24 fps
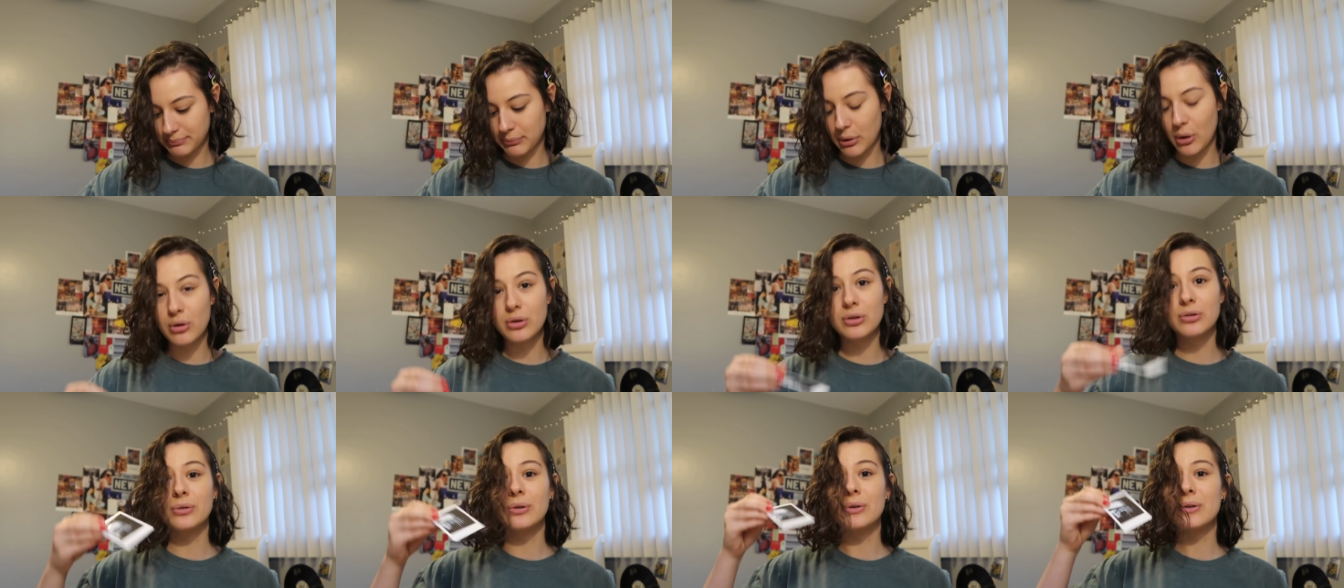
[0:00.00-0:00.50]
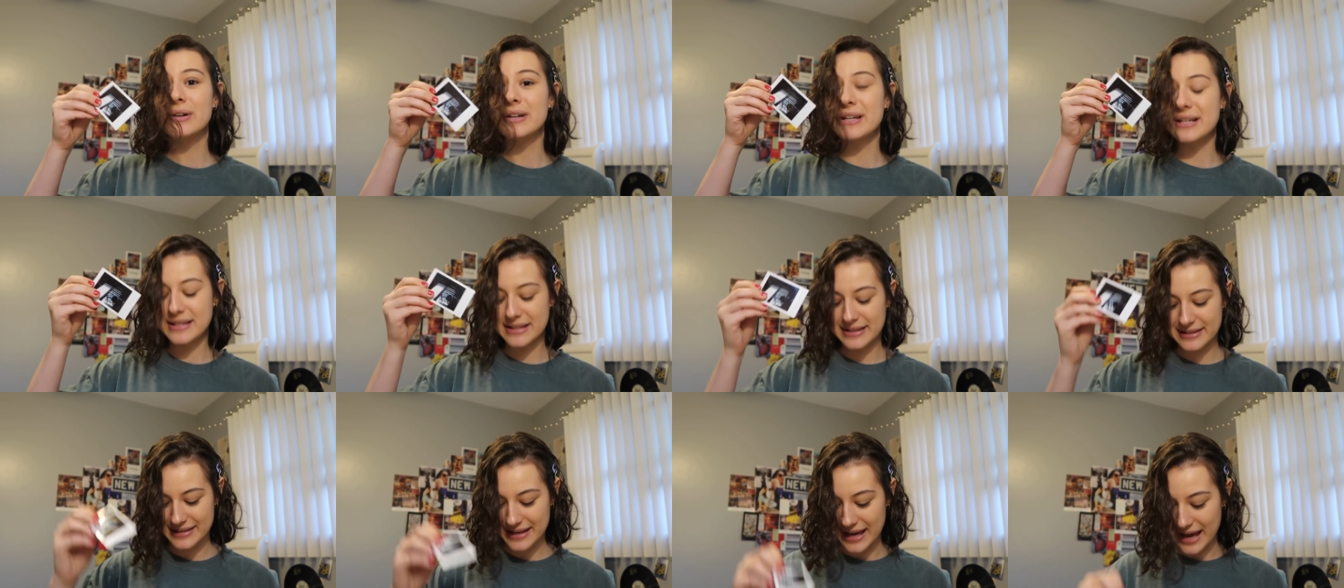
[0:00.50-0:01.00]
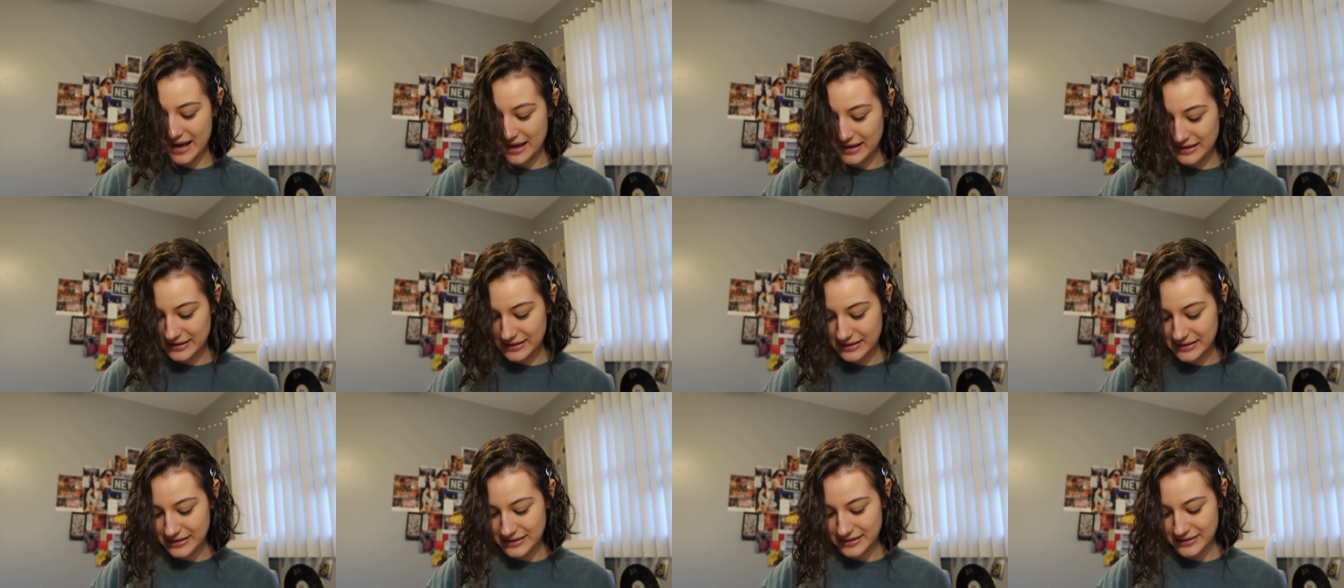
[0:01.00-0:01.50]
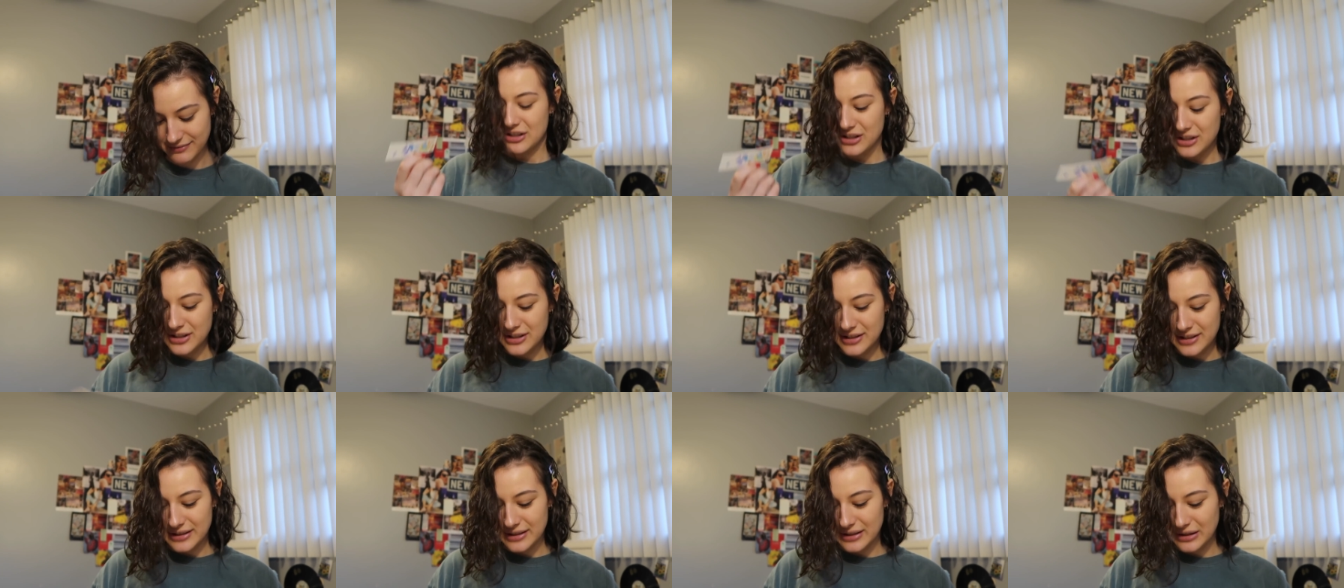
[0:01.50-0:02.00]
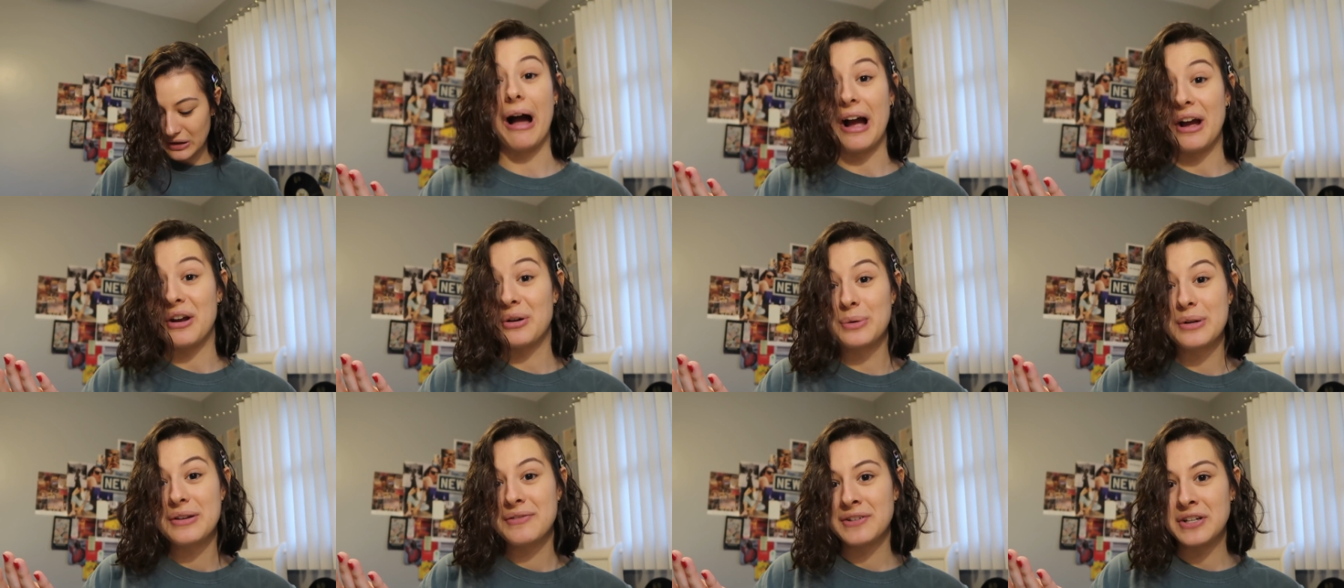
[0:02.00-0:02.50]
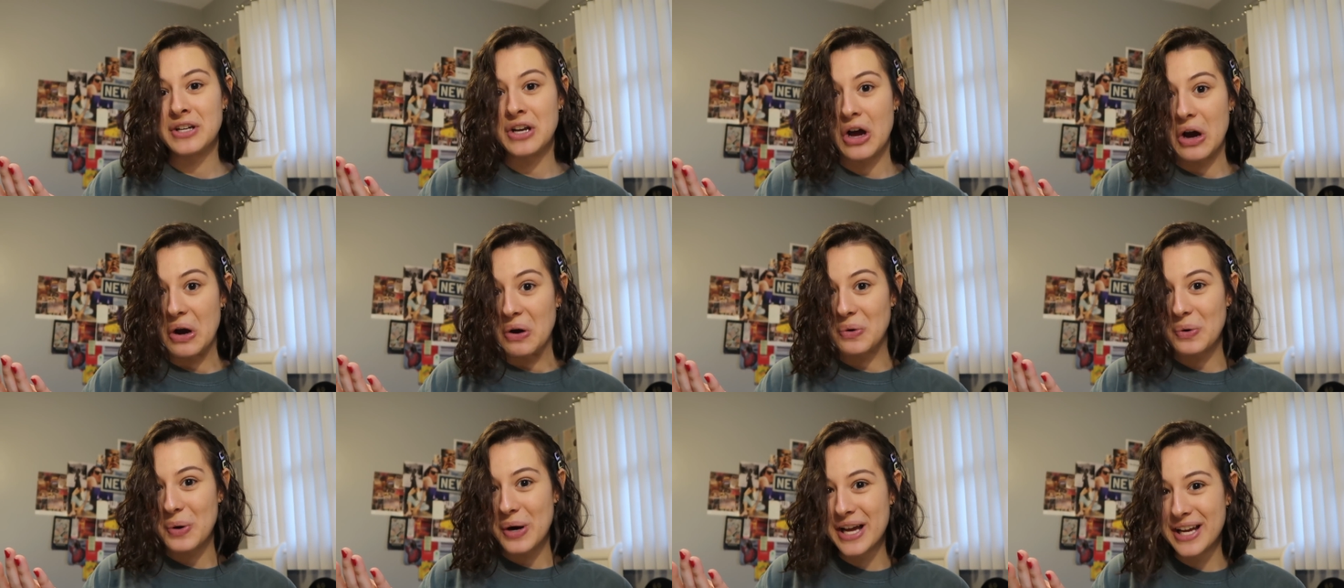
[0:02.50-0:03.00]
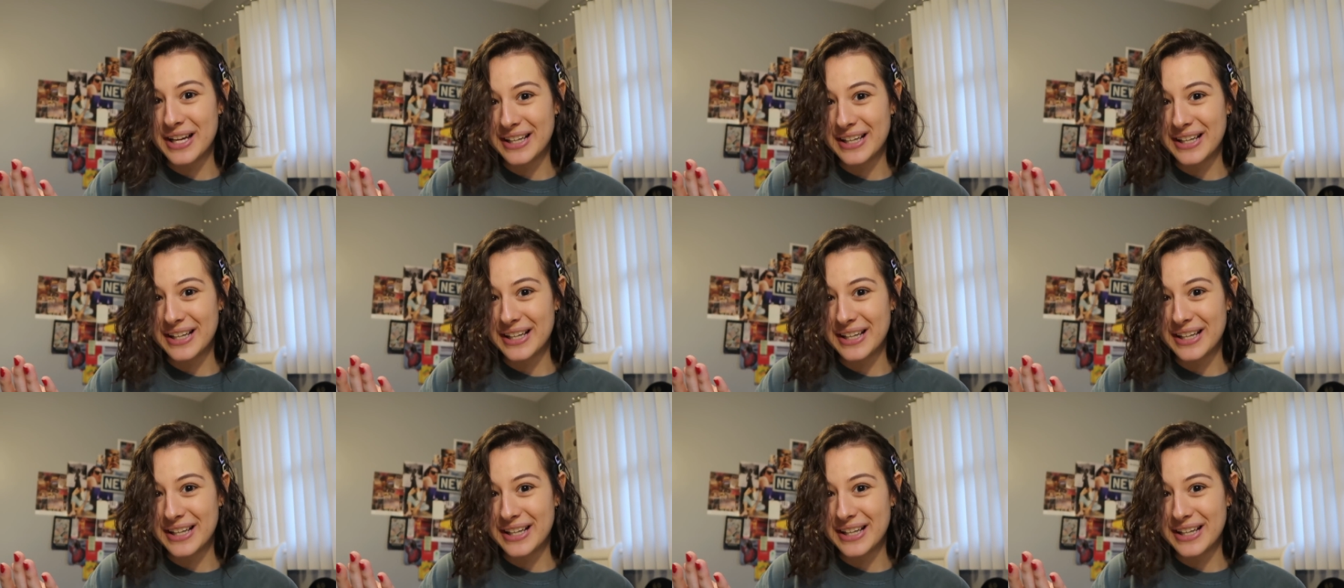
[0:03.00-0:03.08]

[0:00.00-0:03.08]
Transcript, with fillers: Polaroids and just, I don't even know.